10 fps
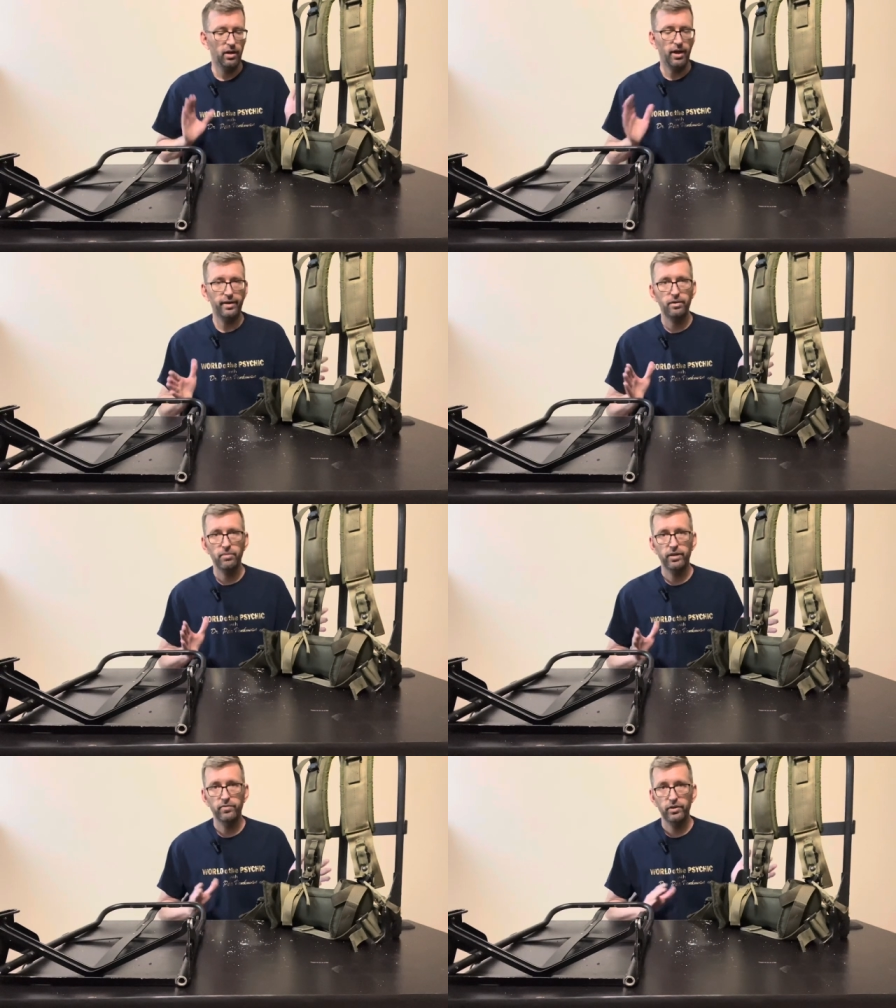I did
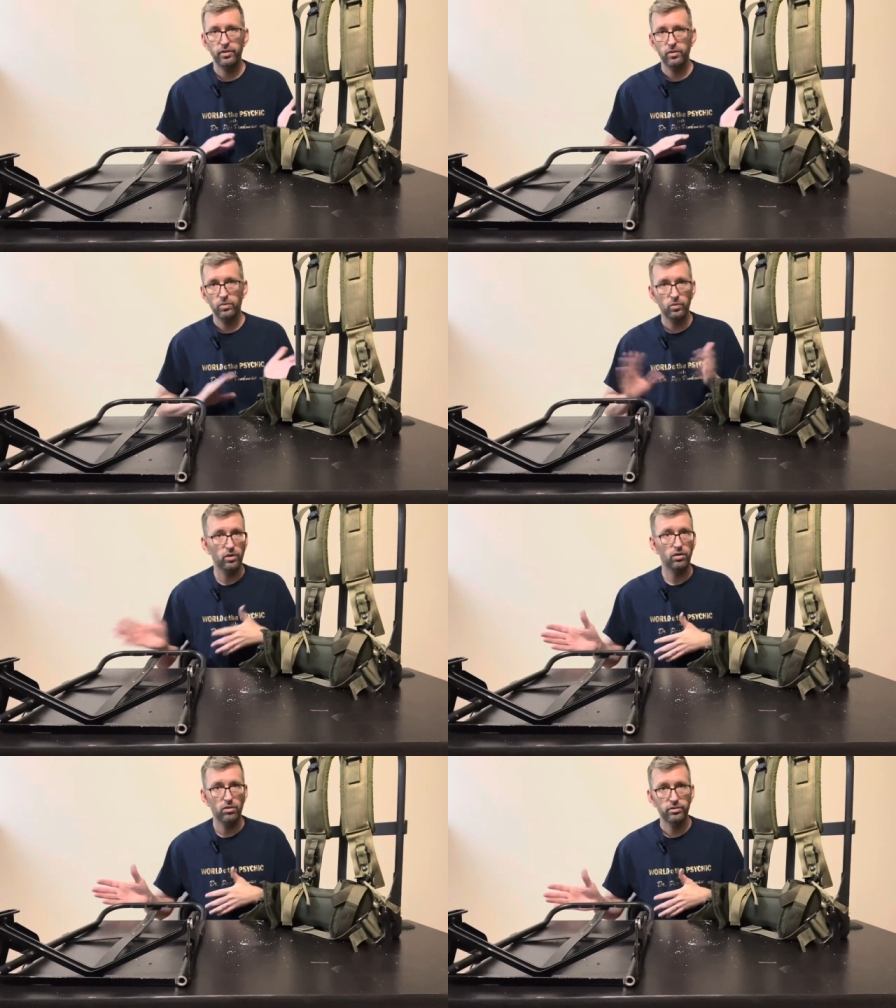make a video
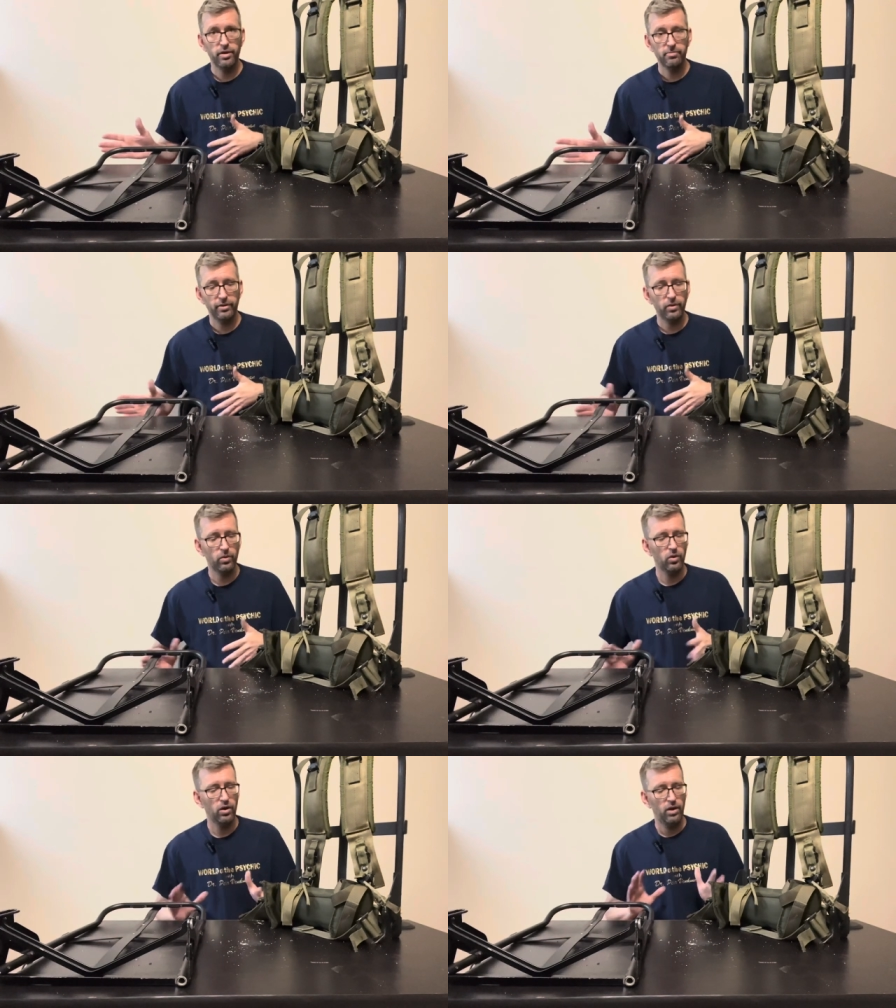a long time
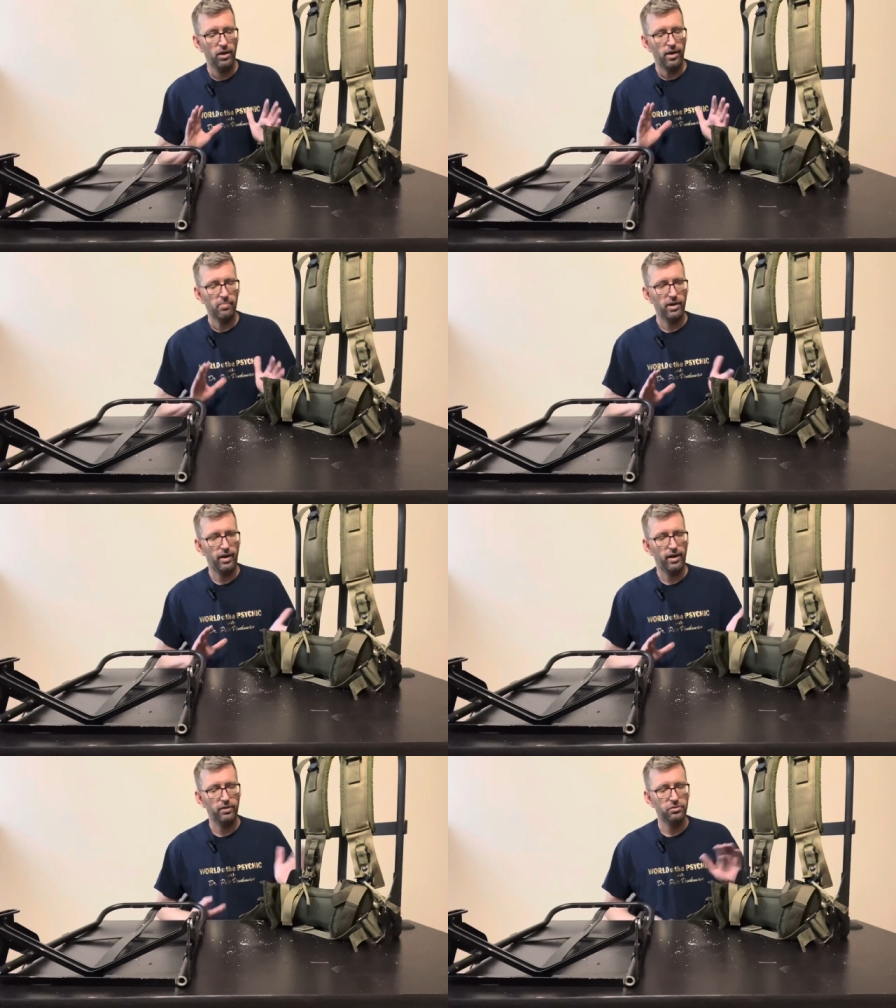ago about
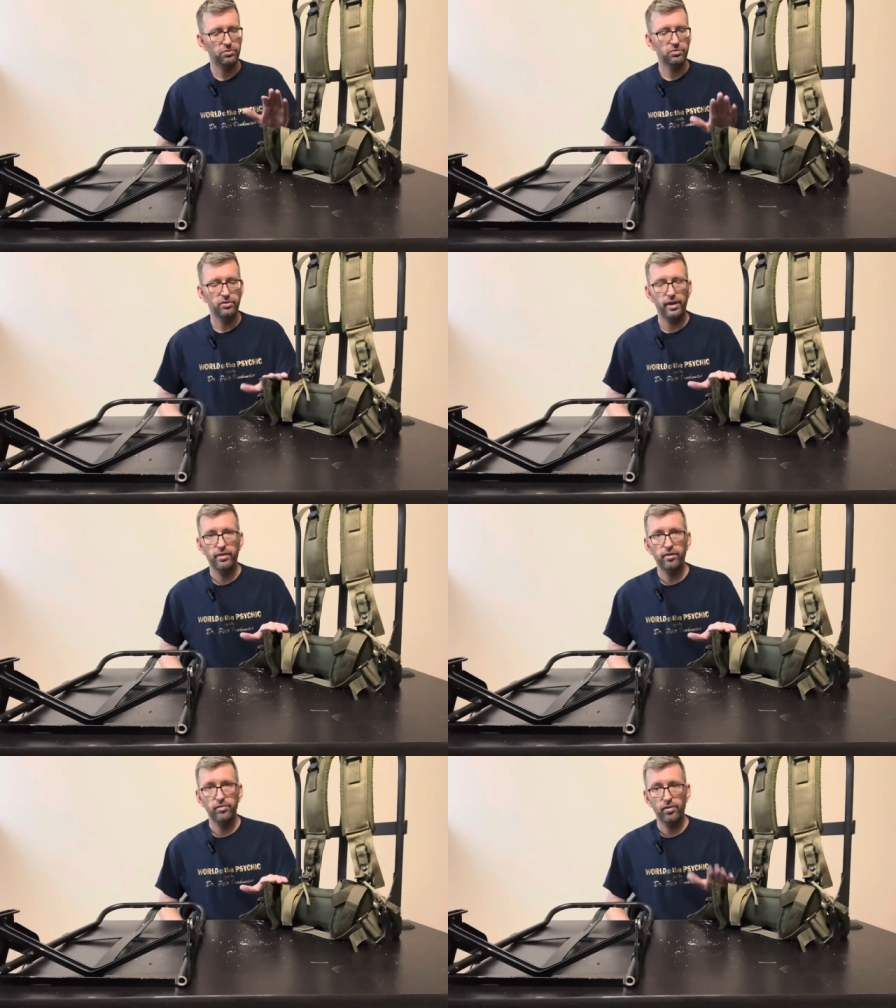how to take
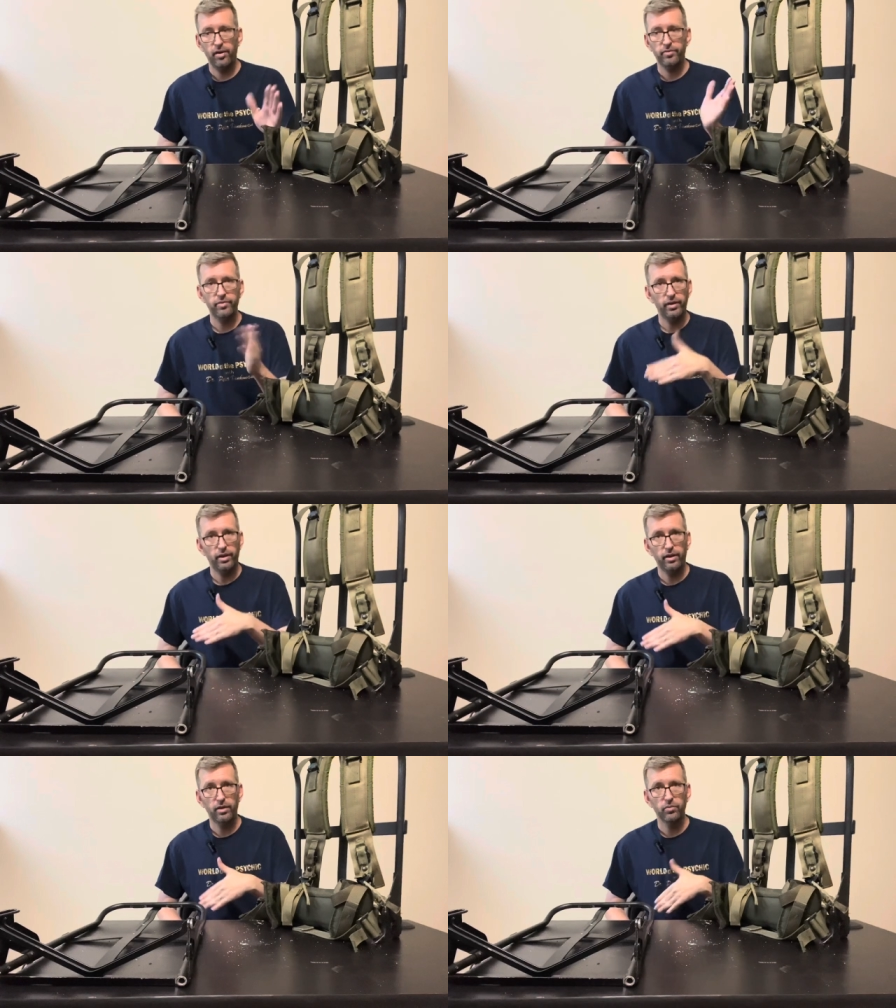these off
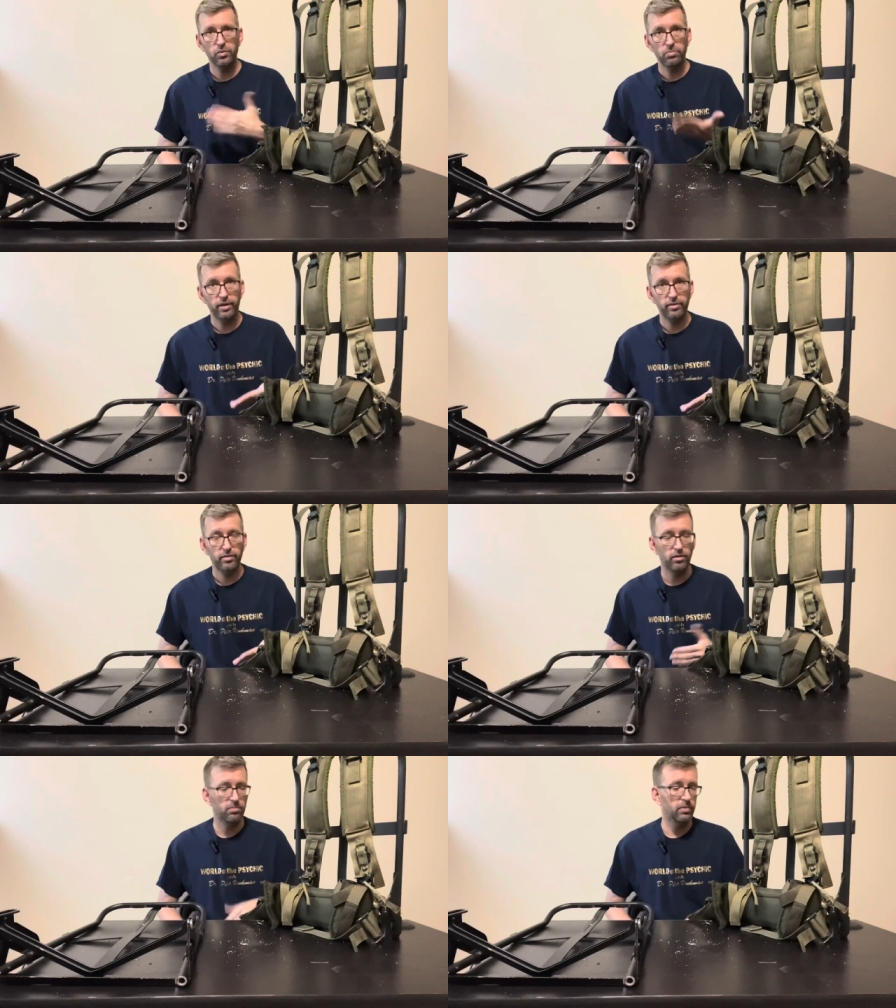and replace
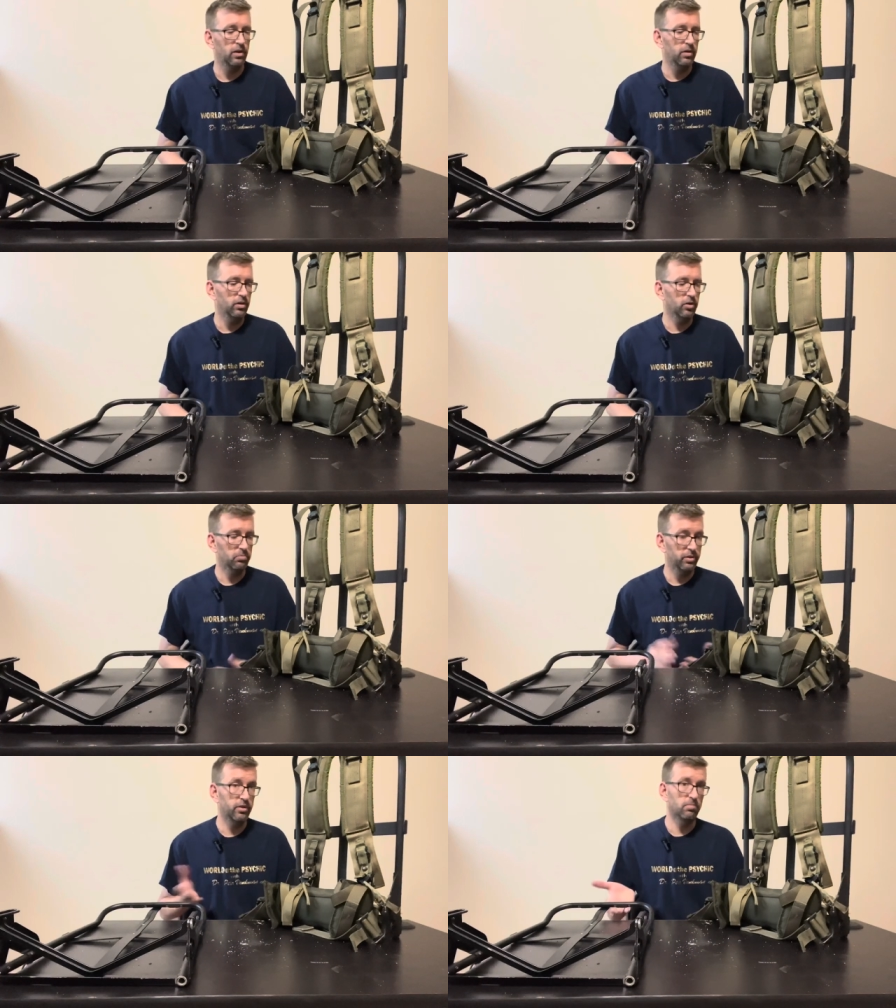them or
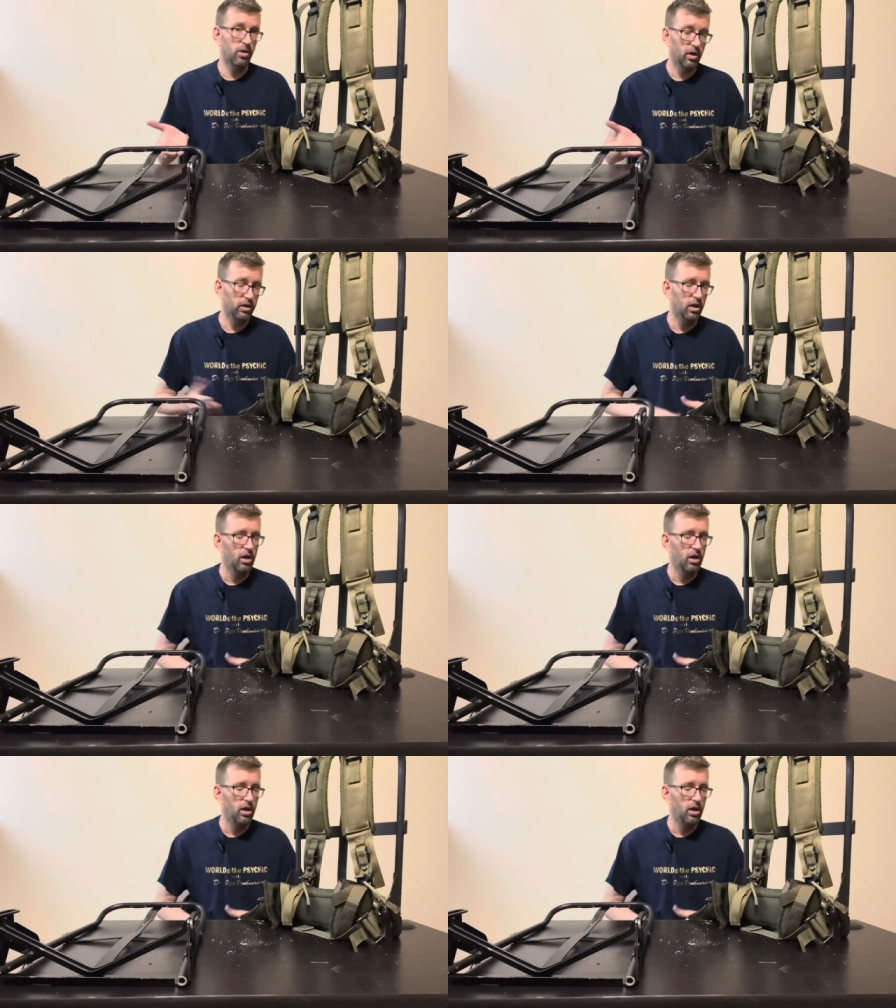put them on.